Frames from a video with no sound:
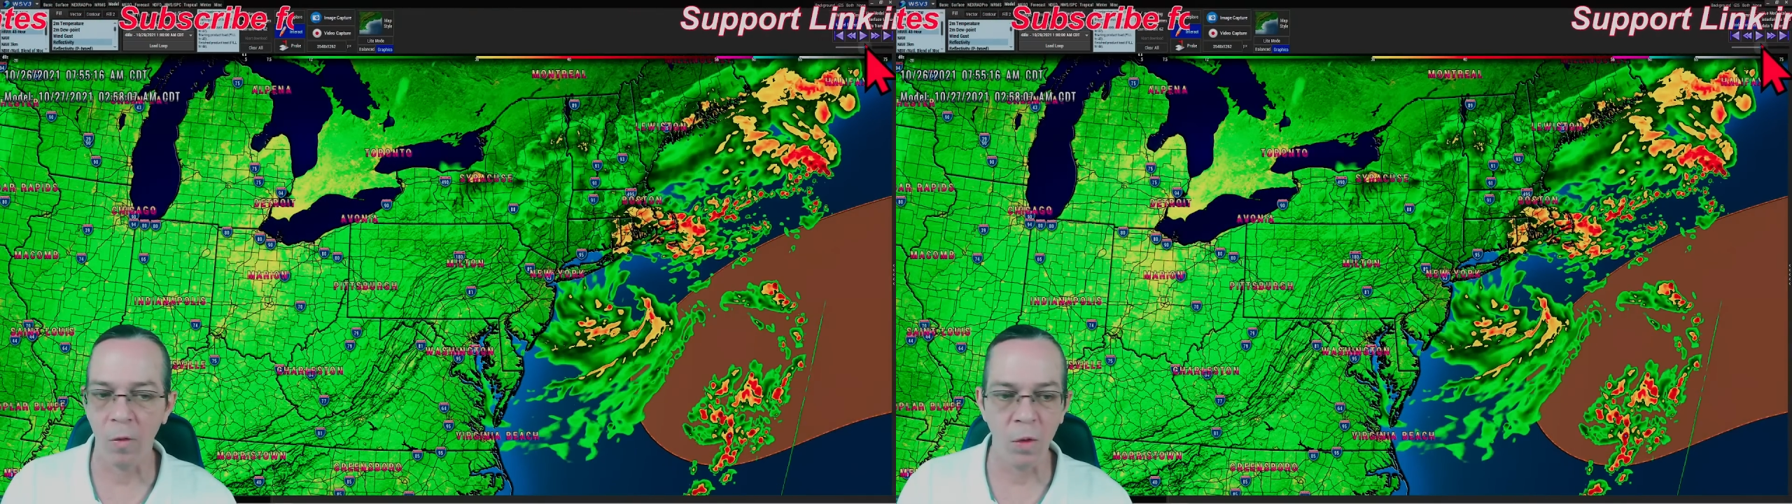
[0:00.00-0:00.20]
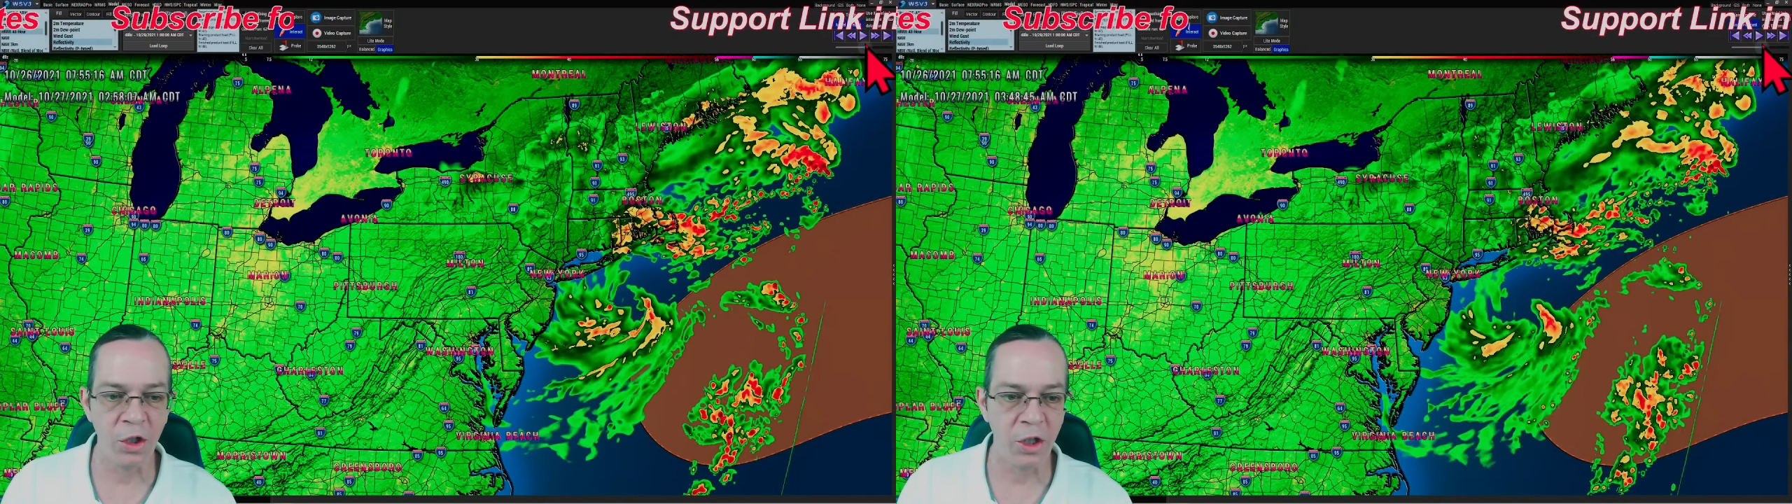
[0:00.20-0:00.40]

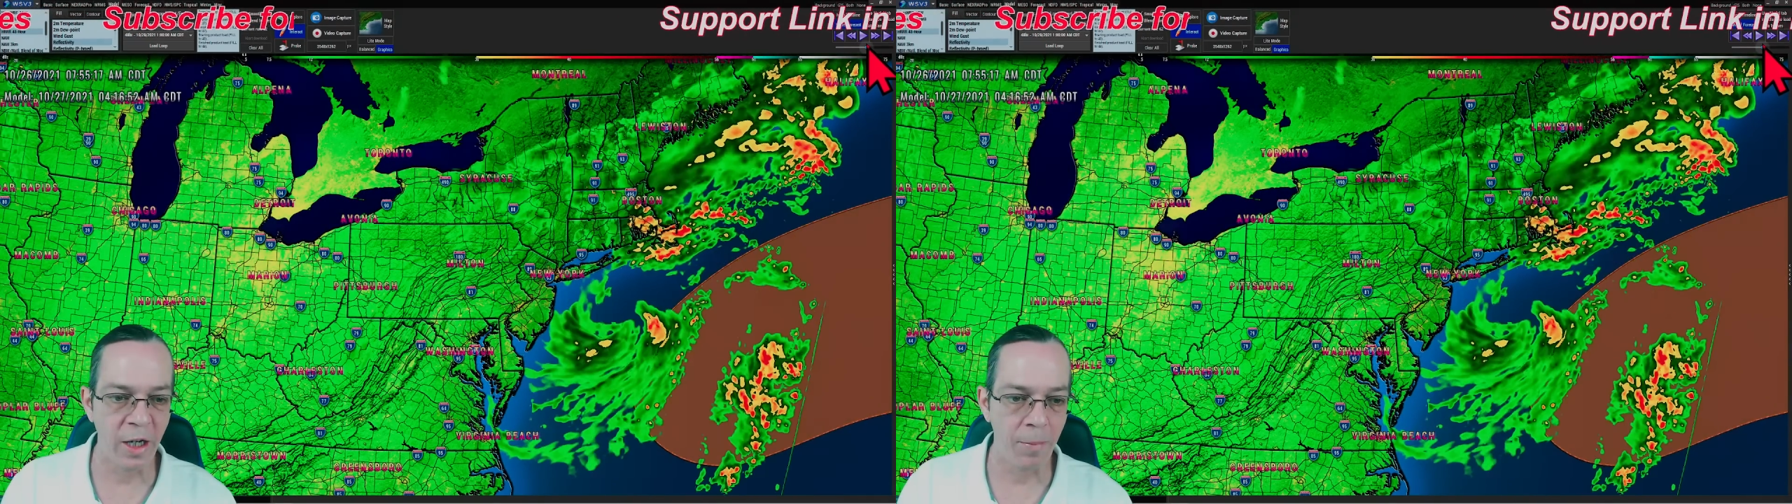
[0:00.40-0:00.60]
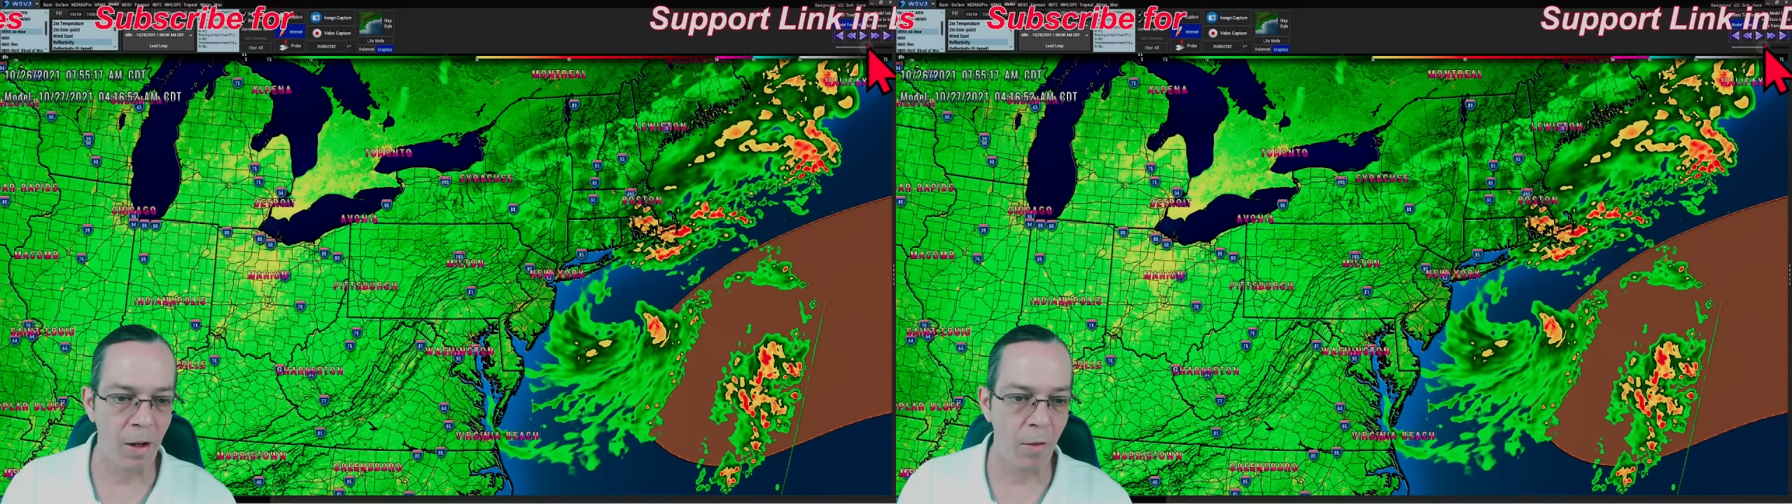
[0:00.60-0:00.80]
And once you
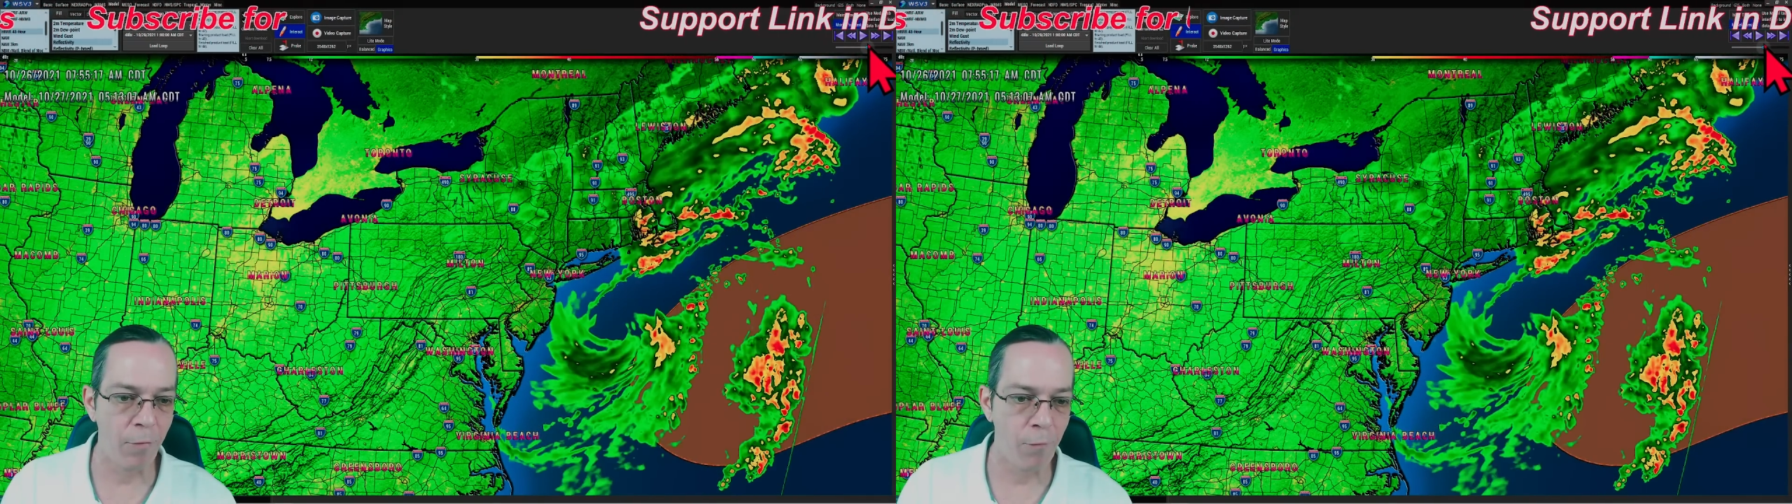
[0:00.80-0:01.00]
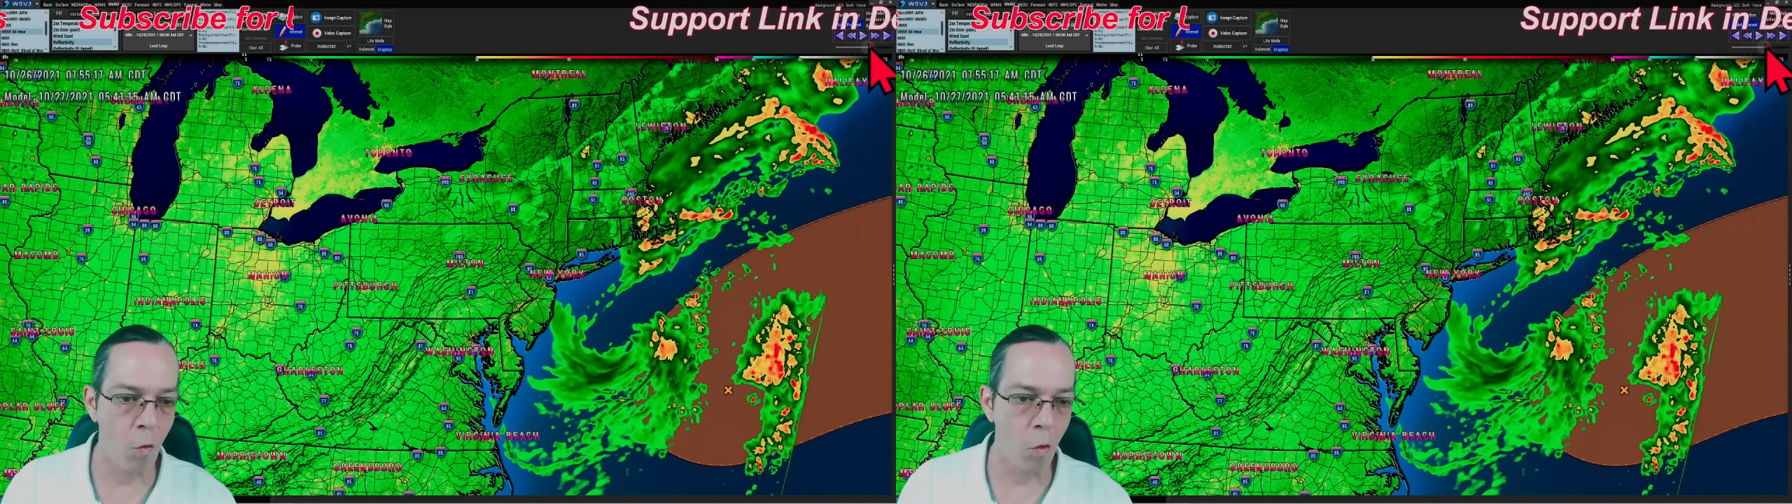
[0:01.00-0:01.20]
get about
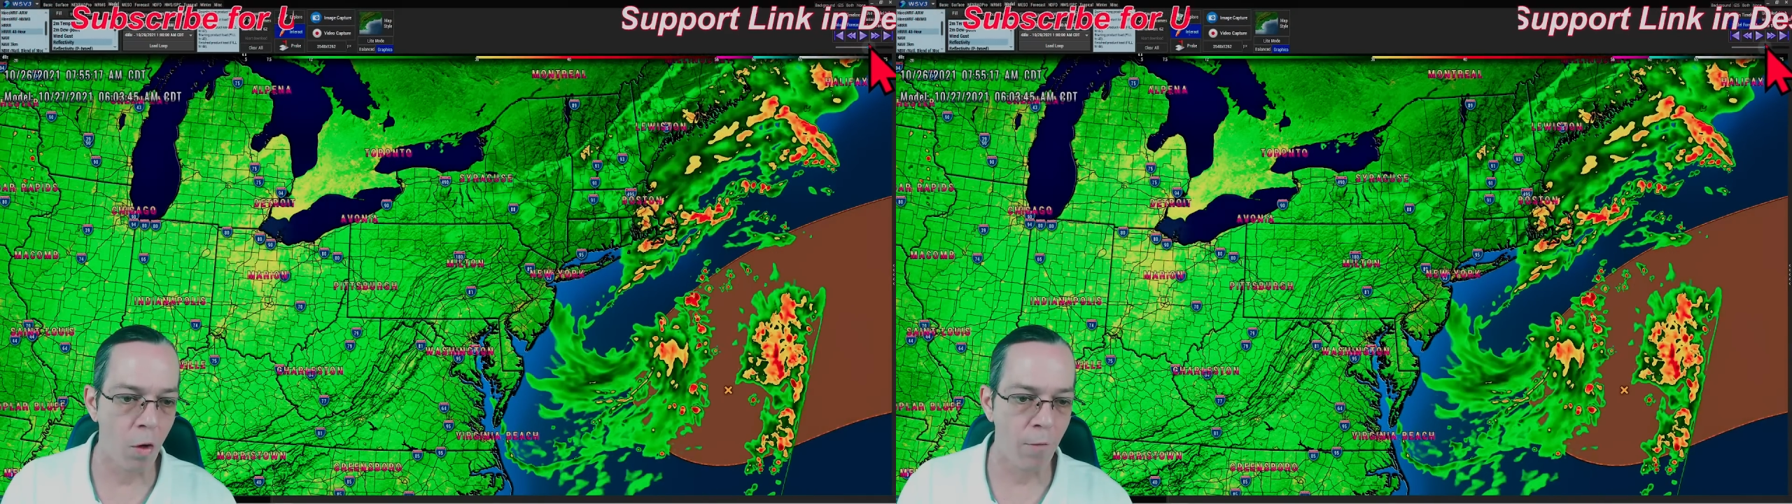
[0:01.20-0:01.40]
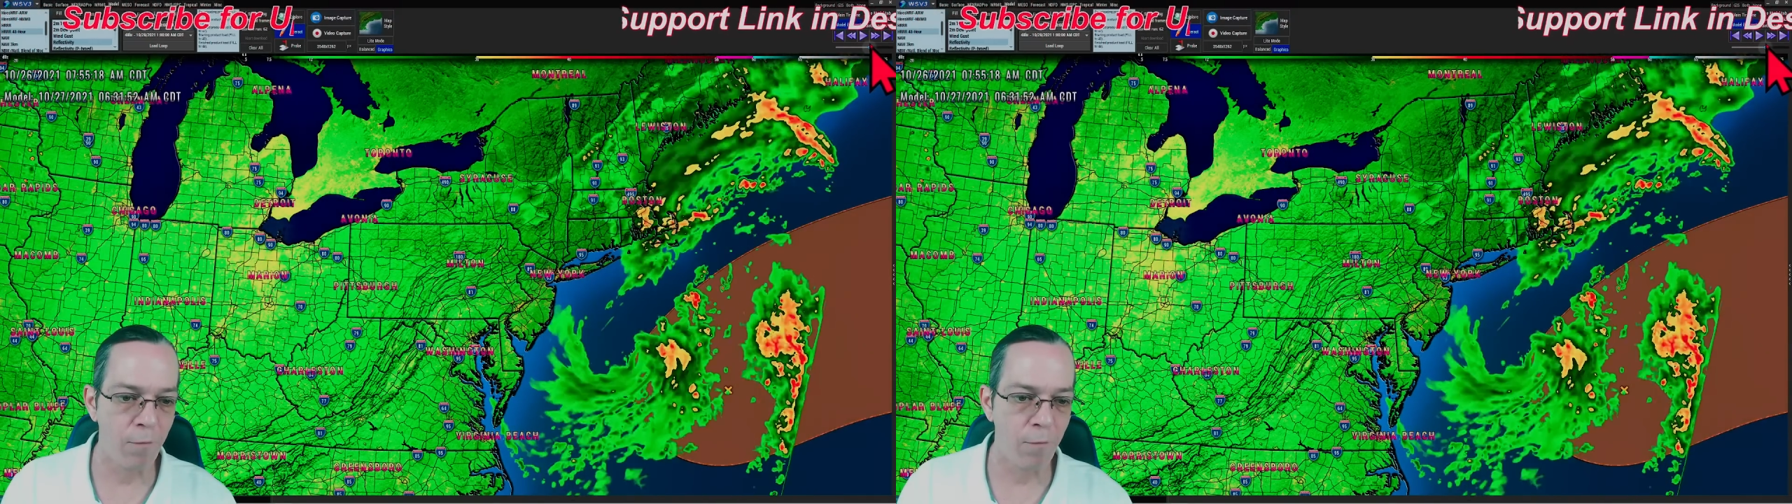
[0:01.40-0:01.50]
4